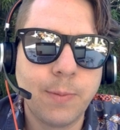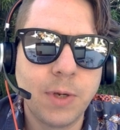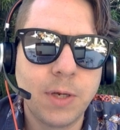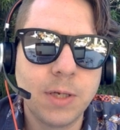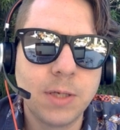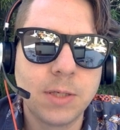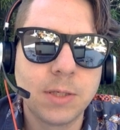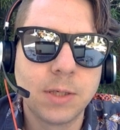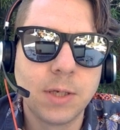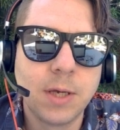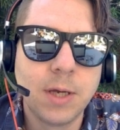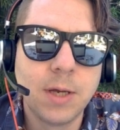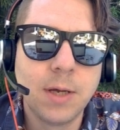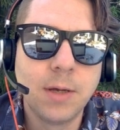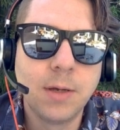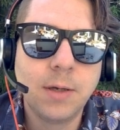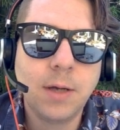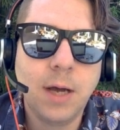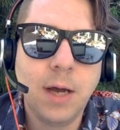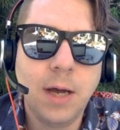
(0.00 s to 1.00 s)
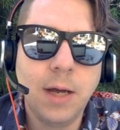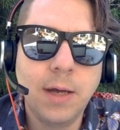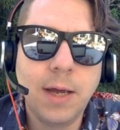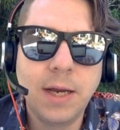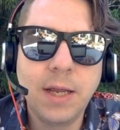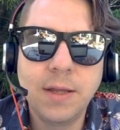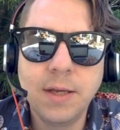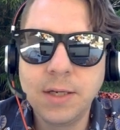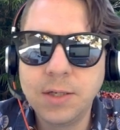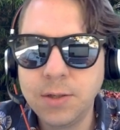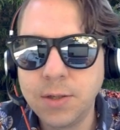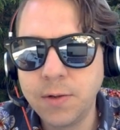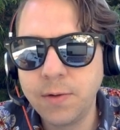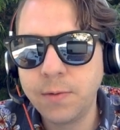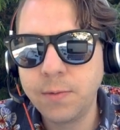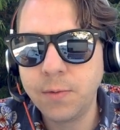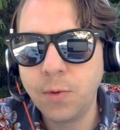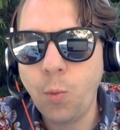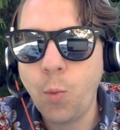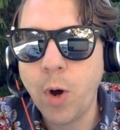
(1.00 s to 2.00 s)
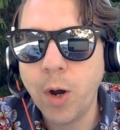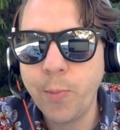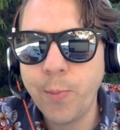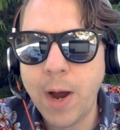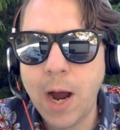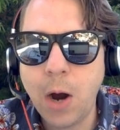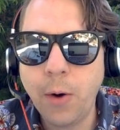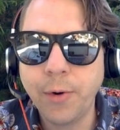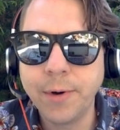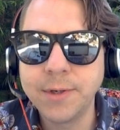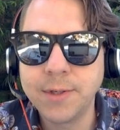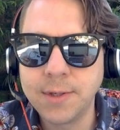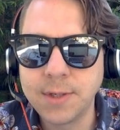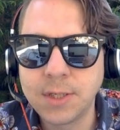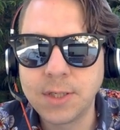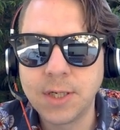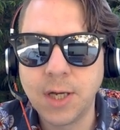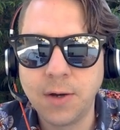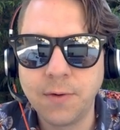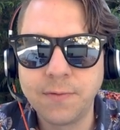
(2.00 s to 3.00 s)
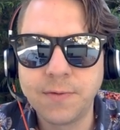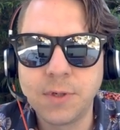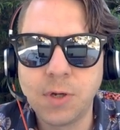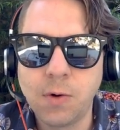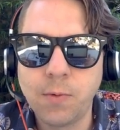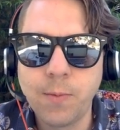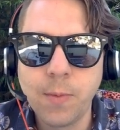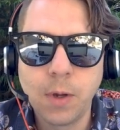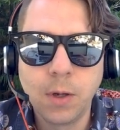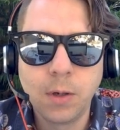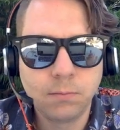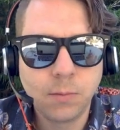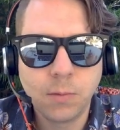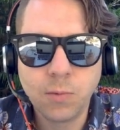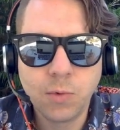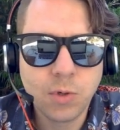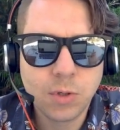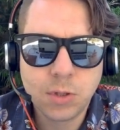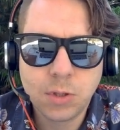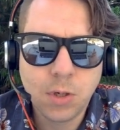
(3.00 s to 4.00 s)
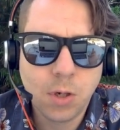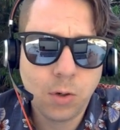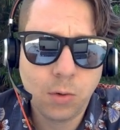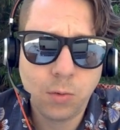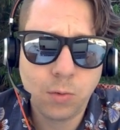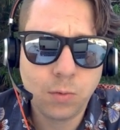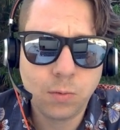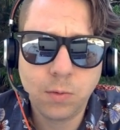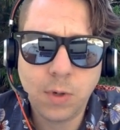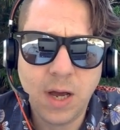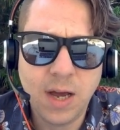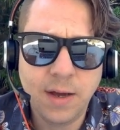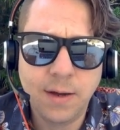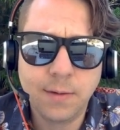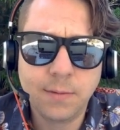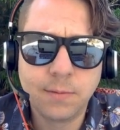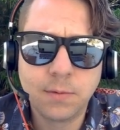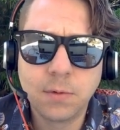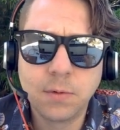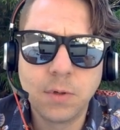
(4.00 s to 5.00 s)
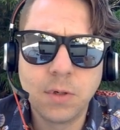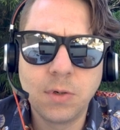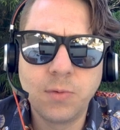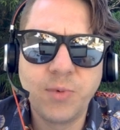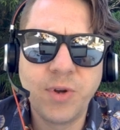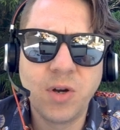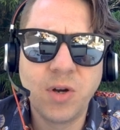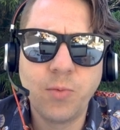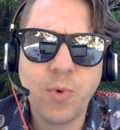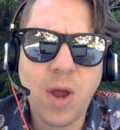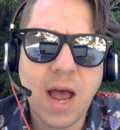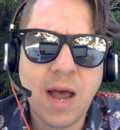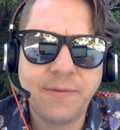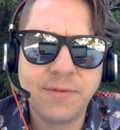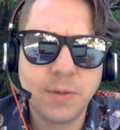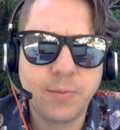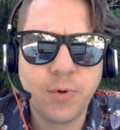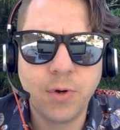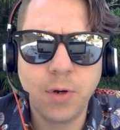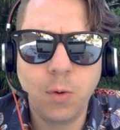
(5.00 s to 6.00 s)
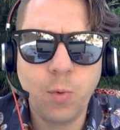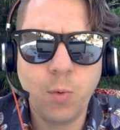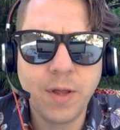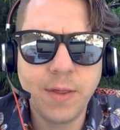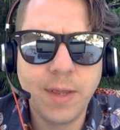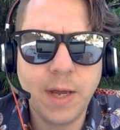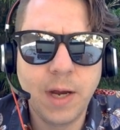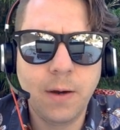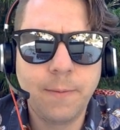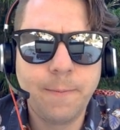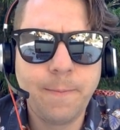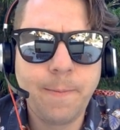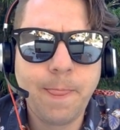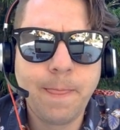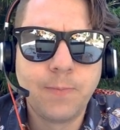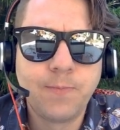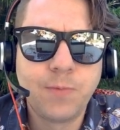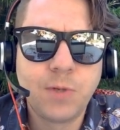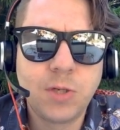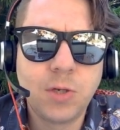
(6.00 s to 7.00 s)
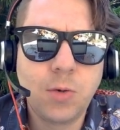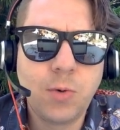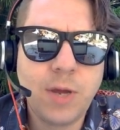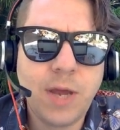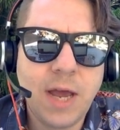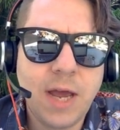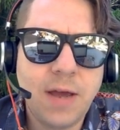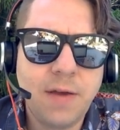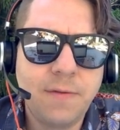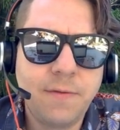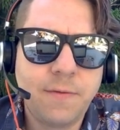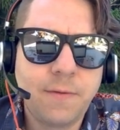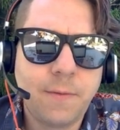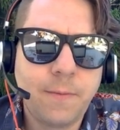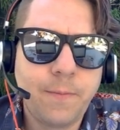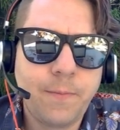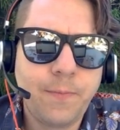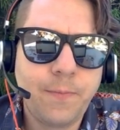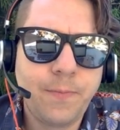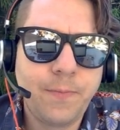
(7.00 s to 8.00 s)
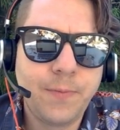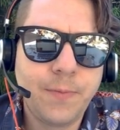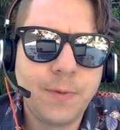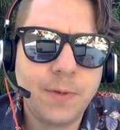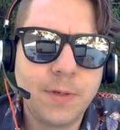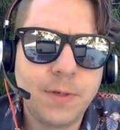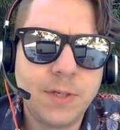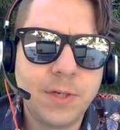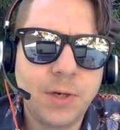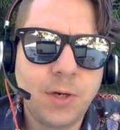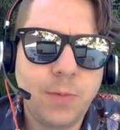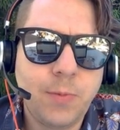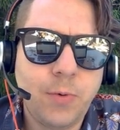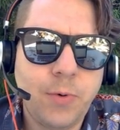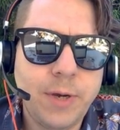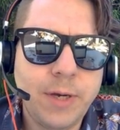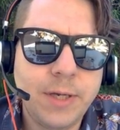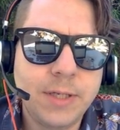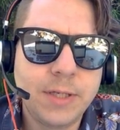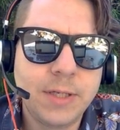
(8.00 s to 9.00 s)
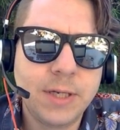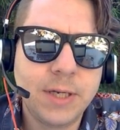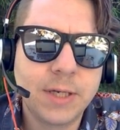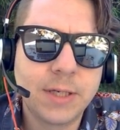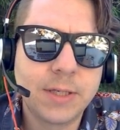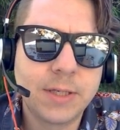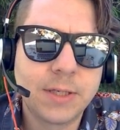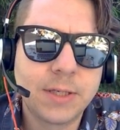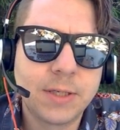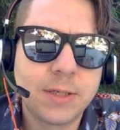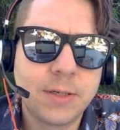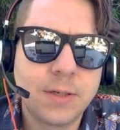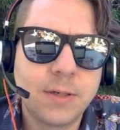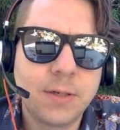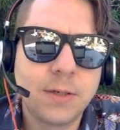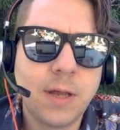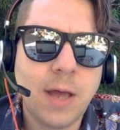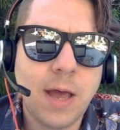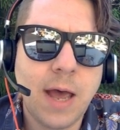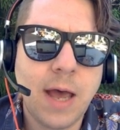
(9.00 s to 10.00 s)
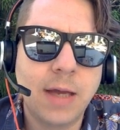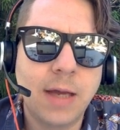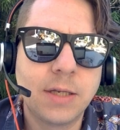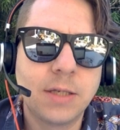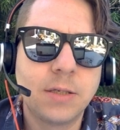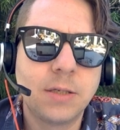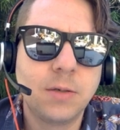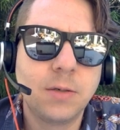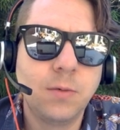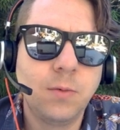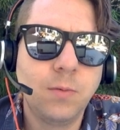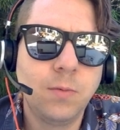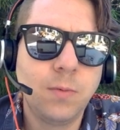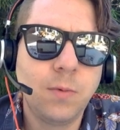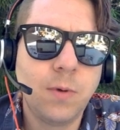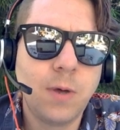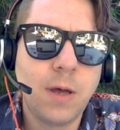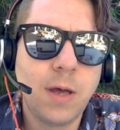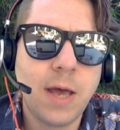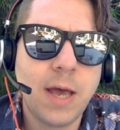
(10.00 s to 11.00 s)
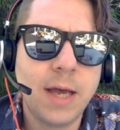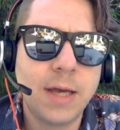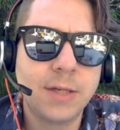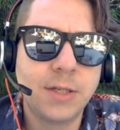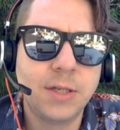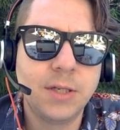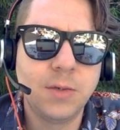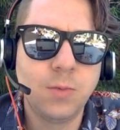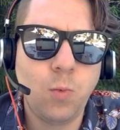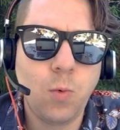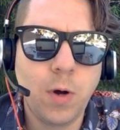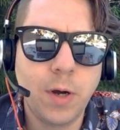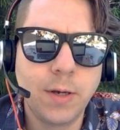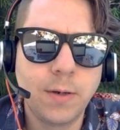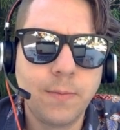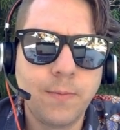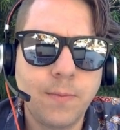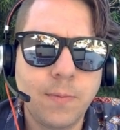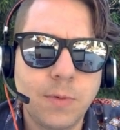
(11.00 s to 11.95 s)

because anything to the 1 power is itself. So there's no, we don't have to put a 1 there. So we have 0.6 at x is 1.